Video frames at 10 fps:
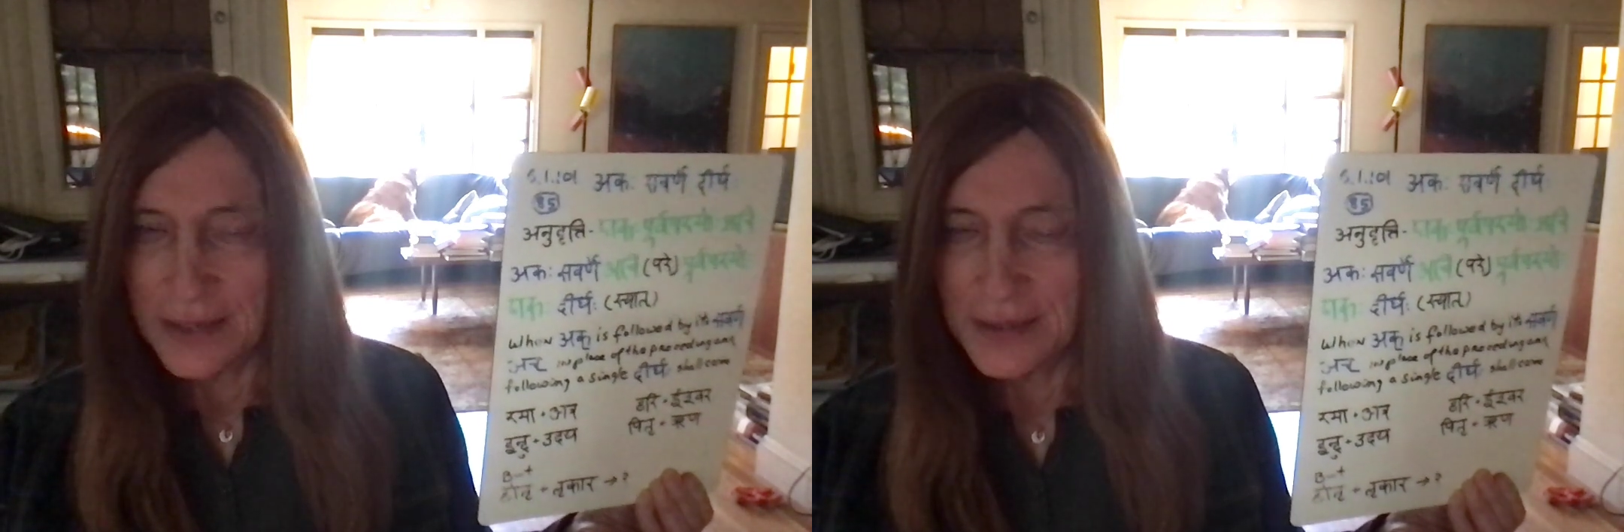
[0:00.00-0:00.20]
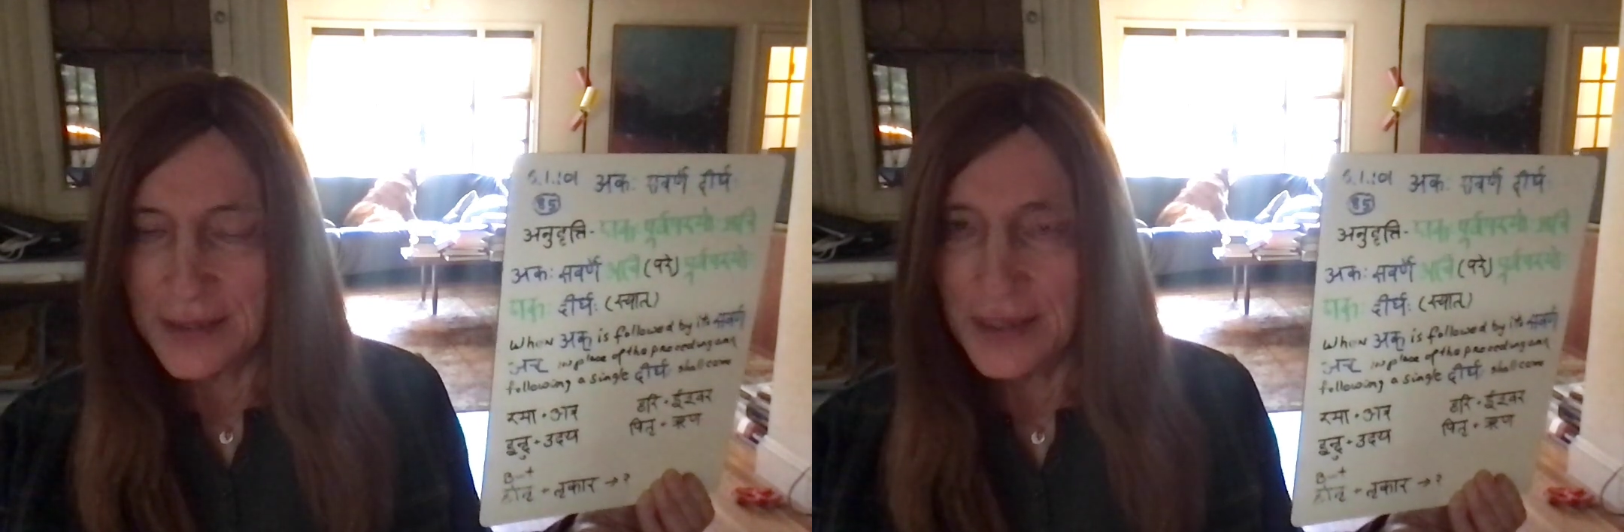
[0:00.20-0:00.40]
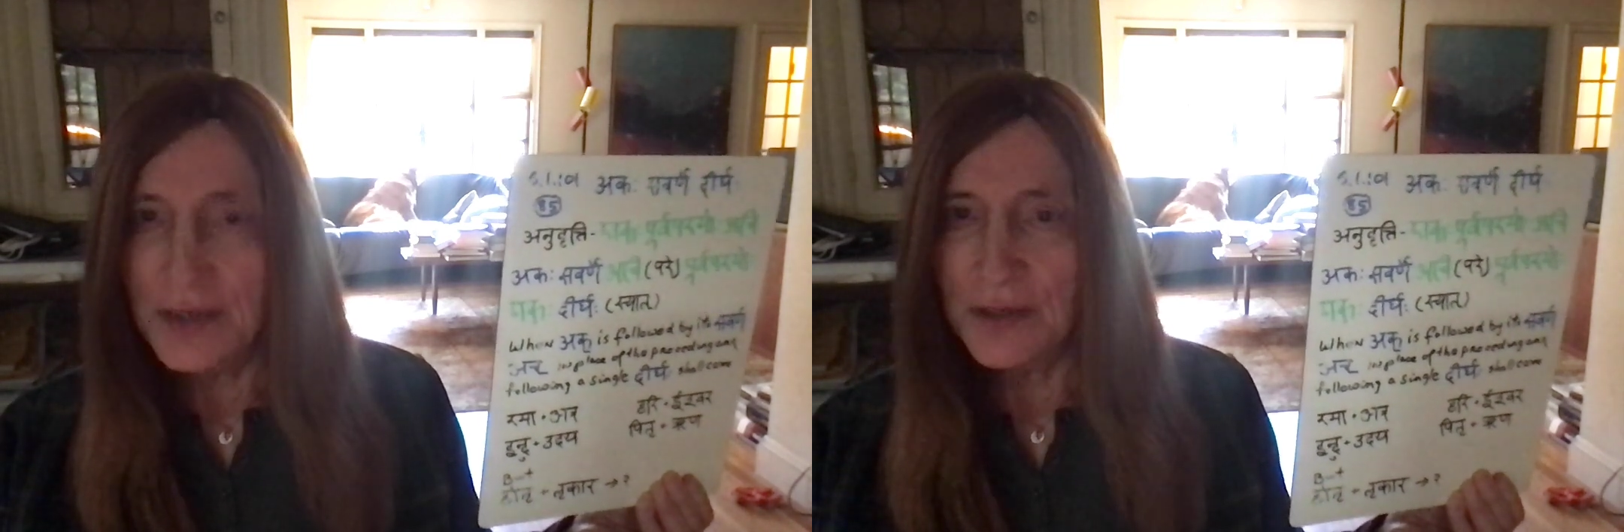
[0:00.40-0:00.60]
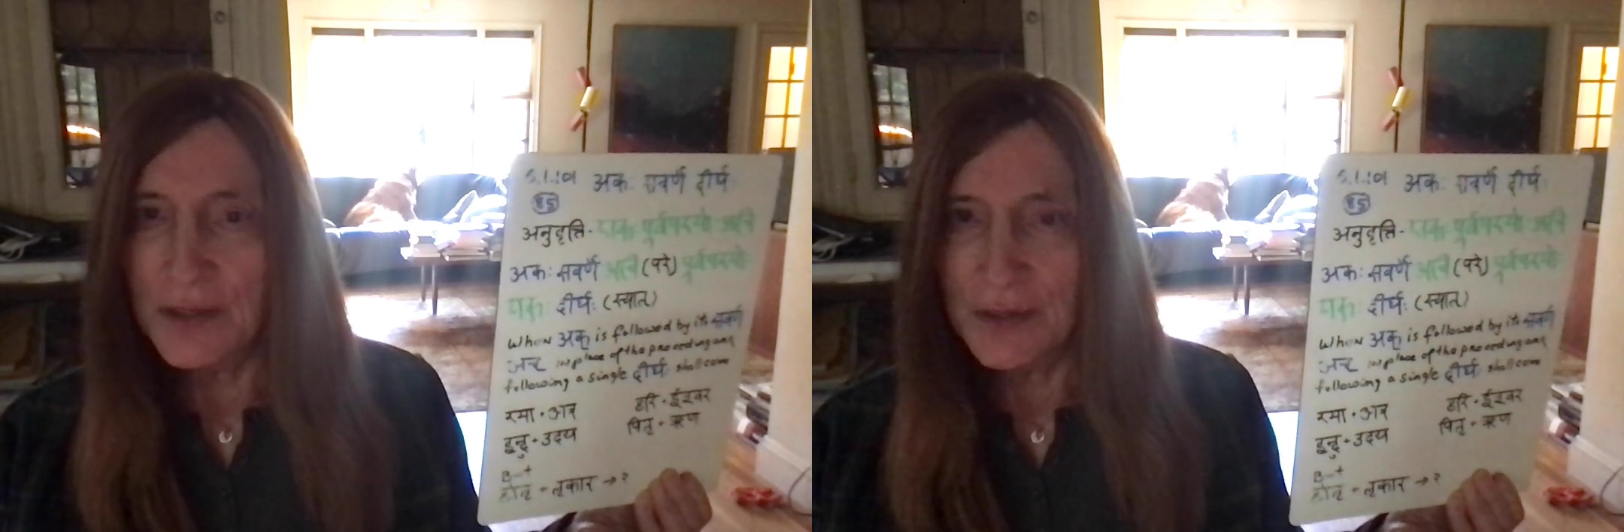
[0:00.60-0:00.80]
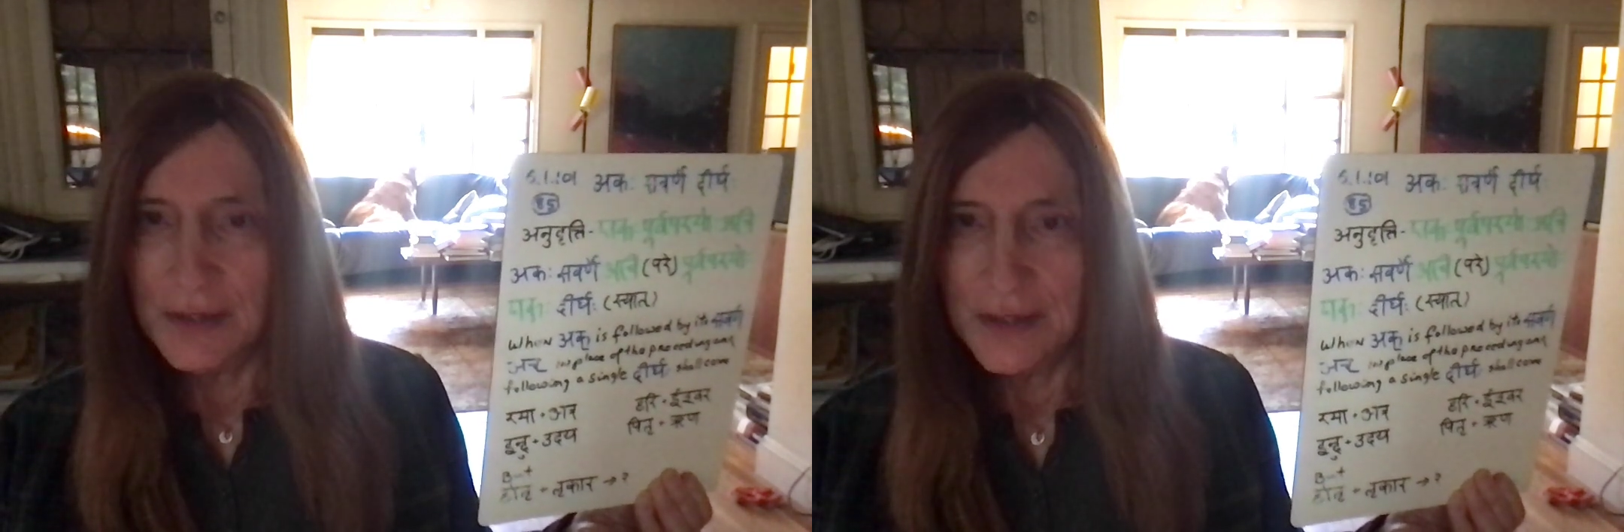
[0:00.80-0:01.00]

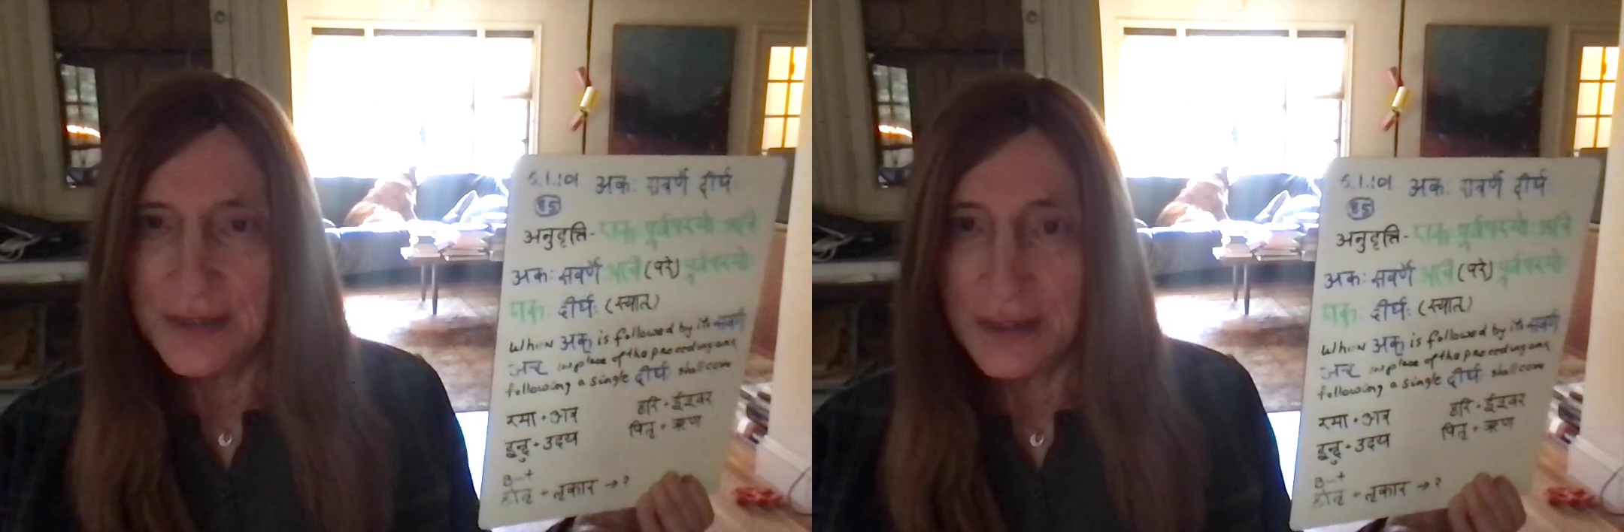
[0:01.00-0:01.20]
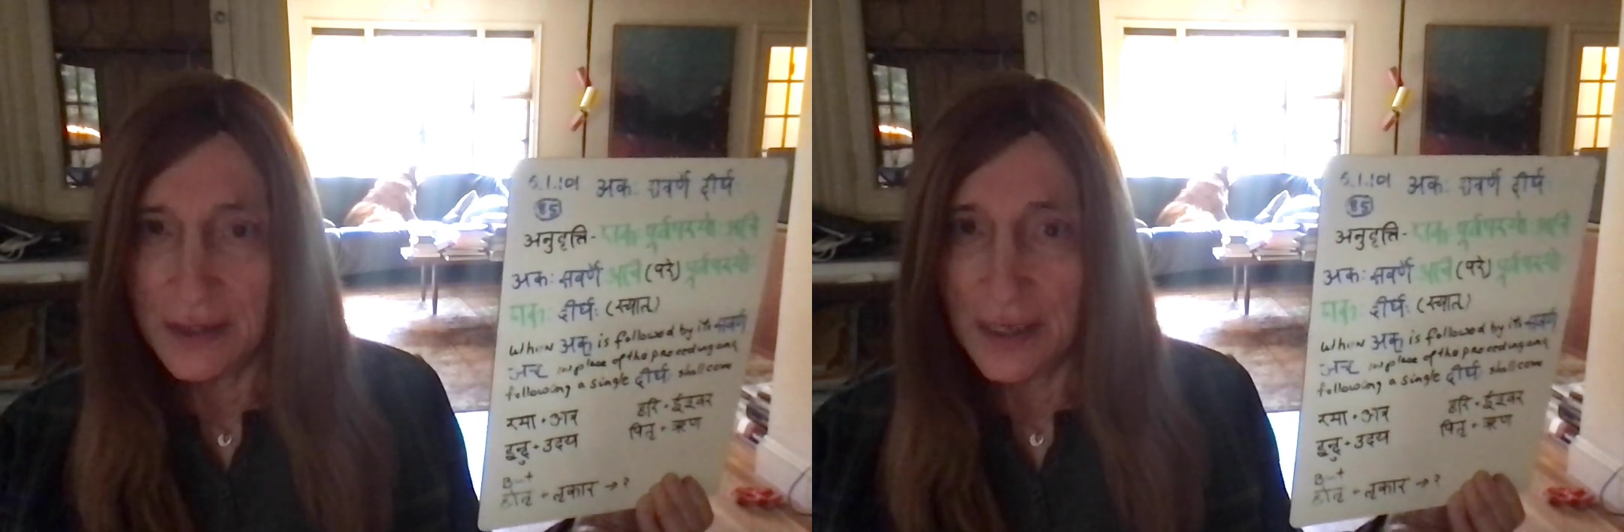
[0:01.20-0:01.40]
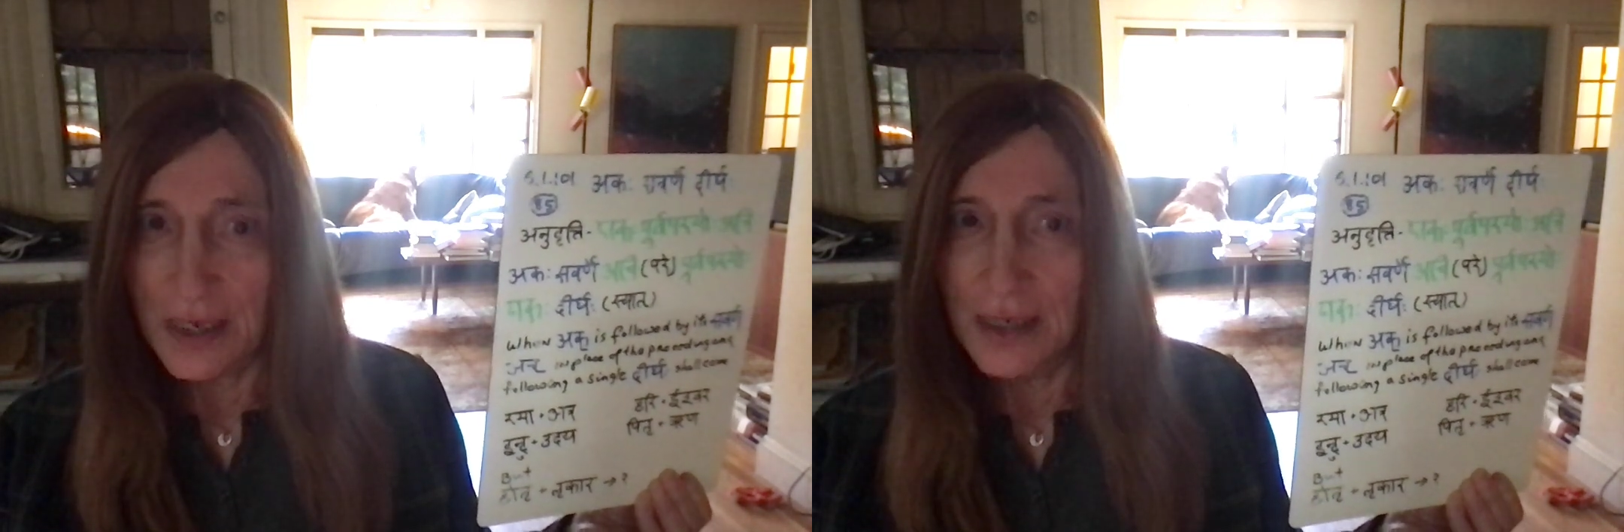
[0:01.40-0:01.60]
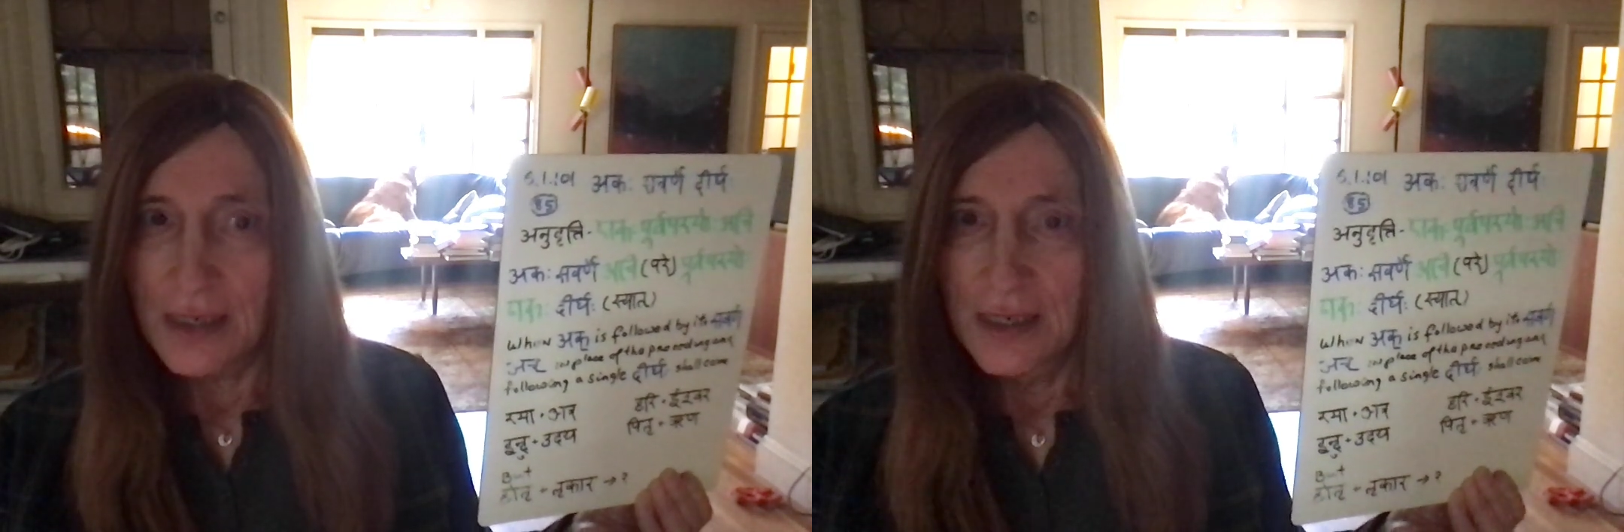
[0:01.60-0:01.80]
single dirga,